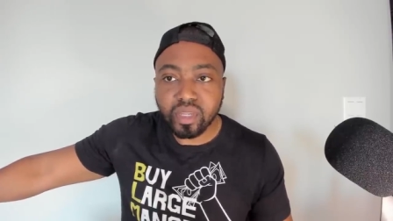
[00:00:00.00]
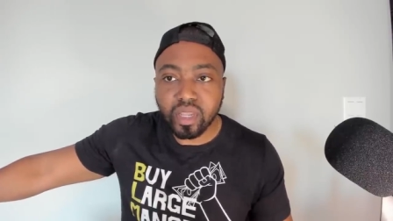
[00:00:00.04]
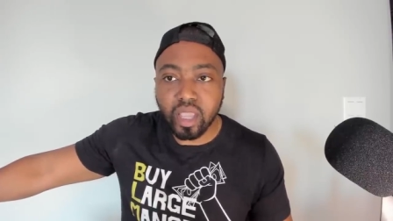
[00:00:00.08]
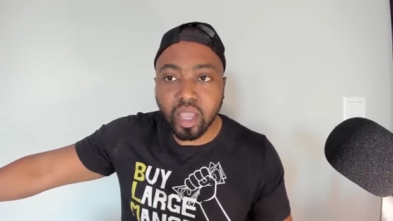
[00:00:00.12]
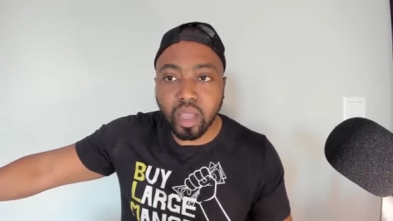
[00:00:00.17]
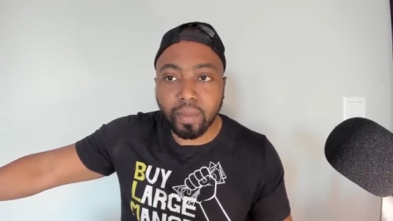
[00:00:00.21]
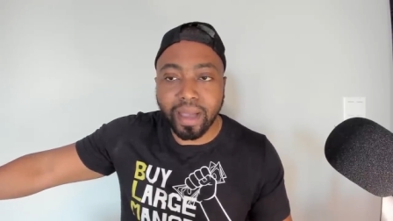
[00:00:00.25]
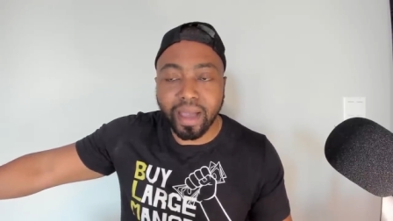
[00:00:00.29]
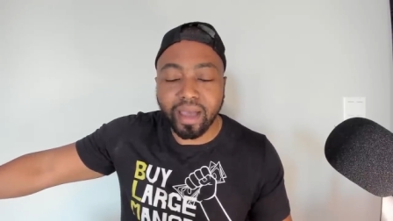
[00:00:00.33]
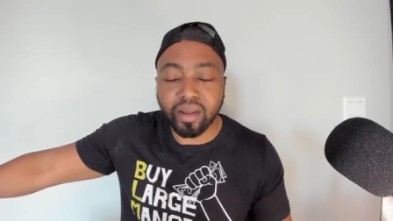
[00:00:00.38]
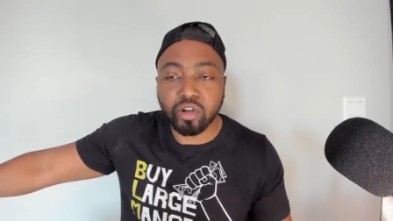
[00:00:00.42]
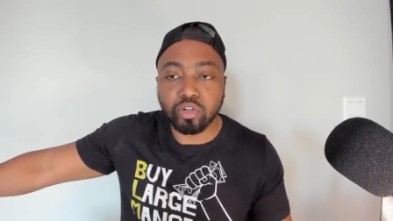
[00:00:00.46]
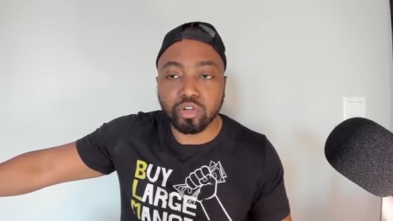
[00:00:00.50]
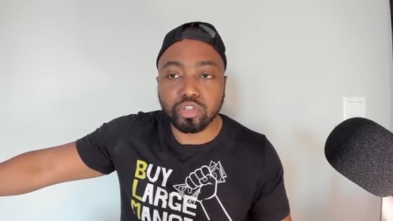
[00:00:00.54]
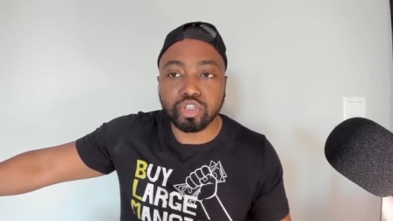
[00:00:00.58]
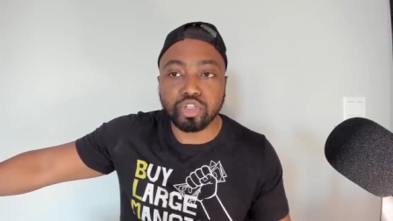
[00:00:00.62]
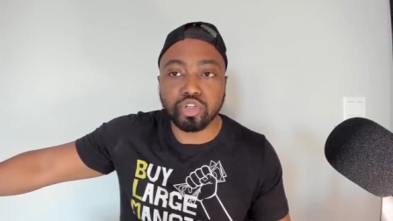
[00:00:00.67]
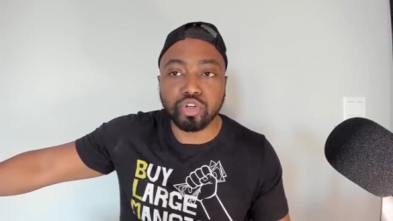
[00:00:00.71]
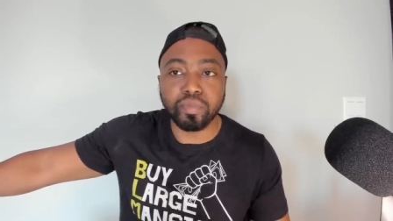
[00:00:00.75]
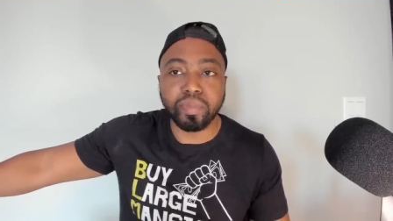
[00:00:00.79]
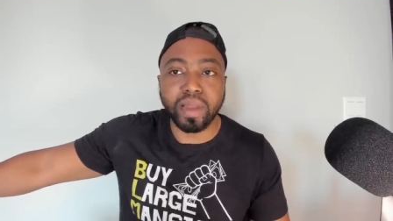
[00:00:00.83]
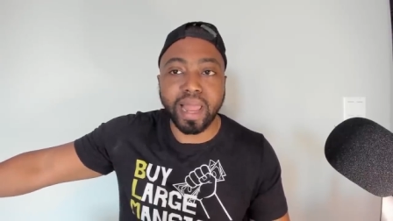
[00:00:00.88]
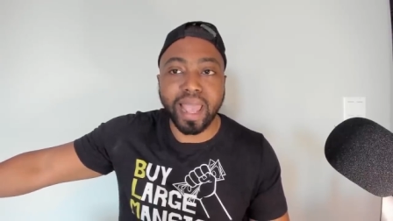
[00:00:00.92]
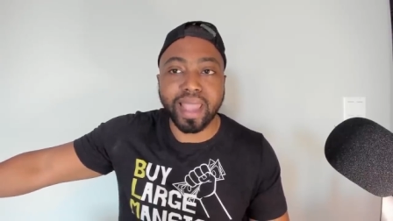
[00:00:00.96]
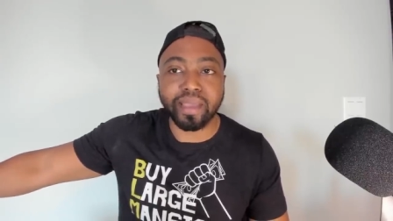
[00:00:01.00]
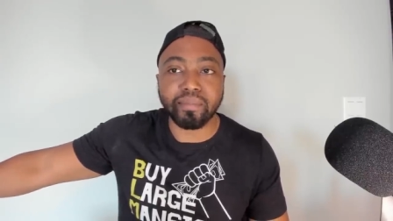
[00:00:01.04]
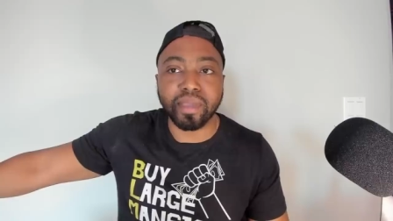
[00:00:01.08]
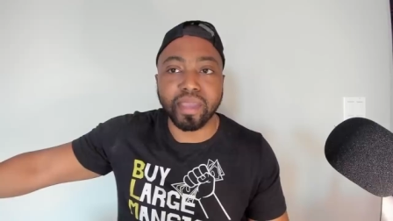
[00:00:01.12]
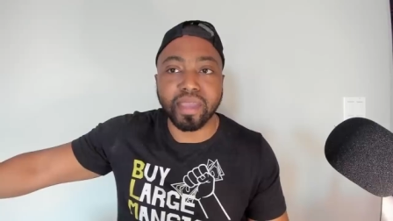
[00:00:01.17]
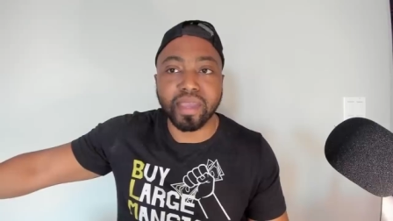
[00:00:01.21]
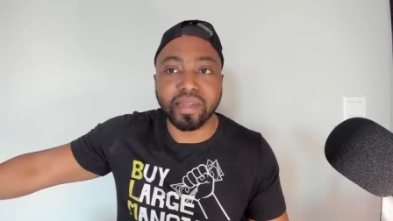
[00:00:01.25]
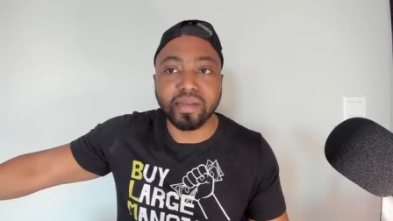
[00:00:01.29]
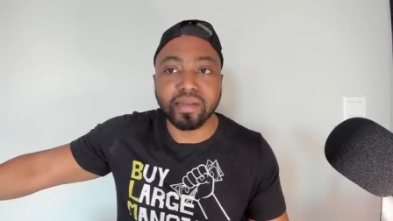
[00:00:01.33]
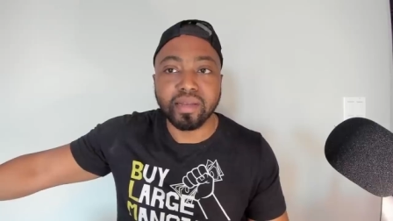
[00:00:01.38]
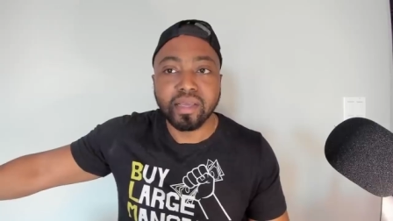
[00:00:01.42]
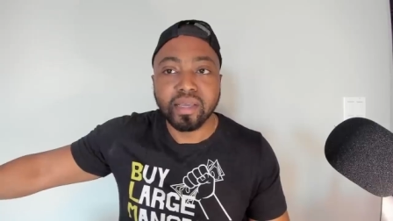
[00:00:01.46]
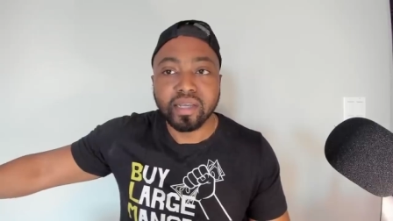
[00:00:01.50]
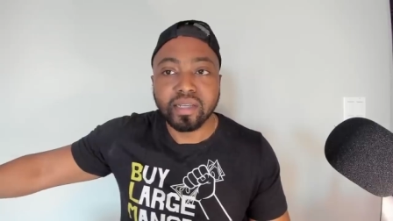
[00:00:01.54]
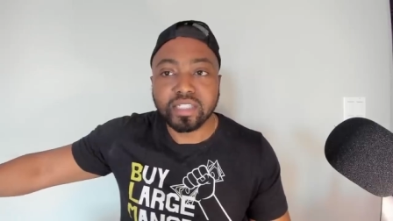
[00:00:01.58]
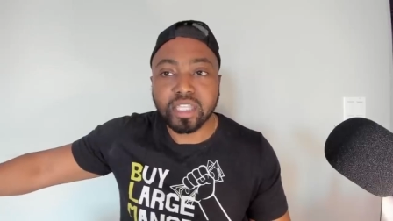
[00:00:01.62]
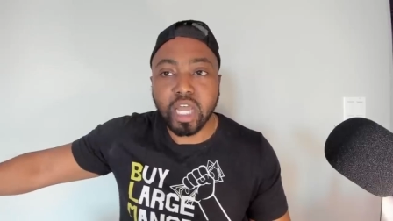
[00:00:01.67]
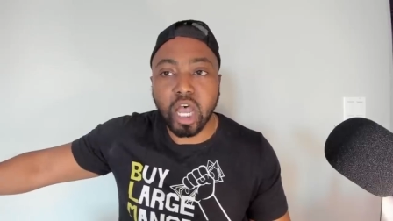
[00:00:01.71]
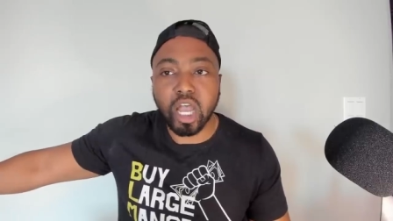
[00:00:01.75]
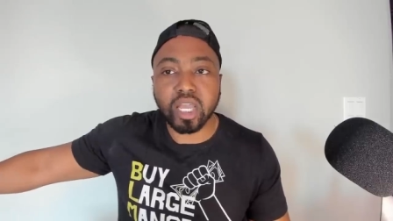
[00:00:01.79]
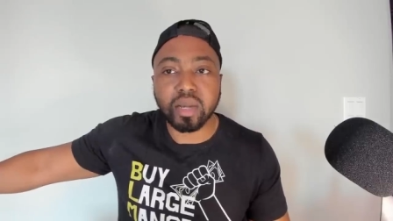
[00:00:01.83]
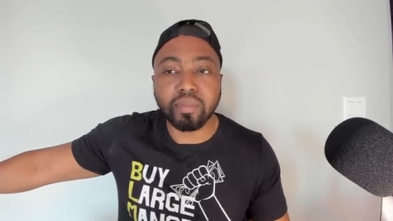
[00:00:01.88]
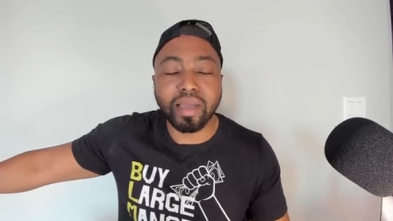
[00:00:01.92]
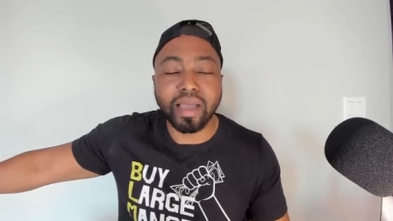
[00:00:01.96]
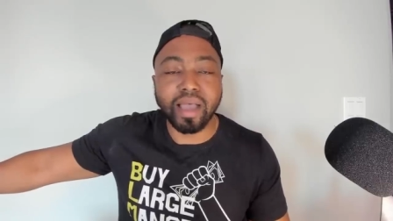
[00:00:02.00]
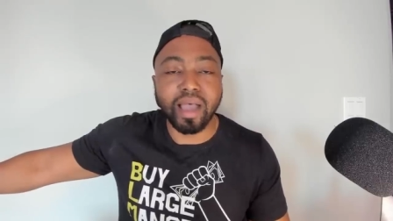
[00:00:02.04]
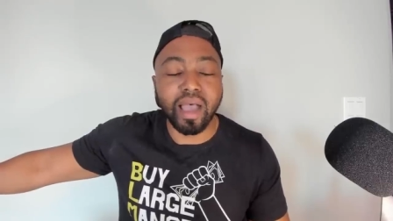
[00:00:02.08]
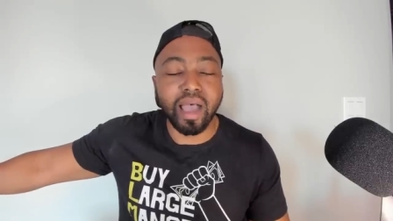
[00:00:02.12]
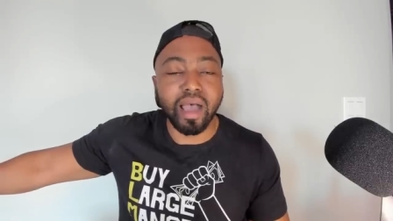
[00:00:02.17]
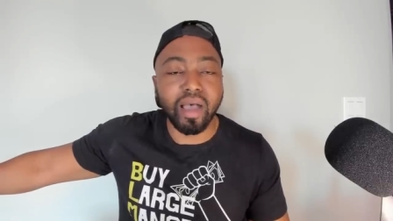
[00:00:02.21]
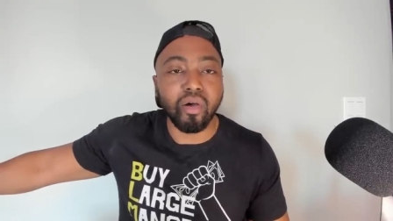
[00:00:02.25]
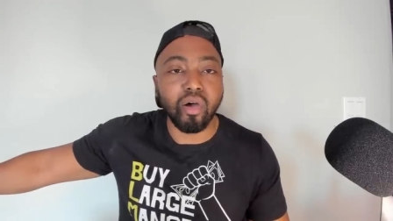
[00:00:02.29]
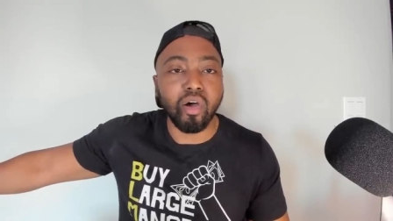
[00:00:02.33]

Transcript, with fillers: about those two black men talking about how,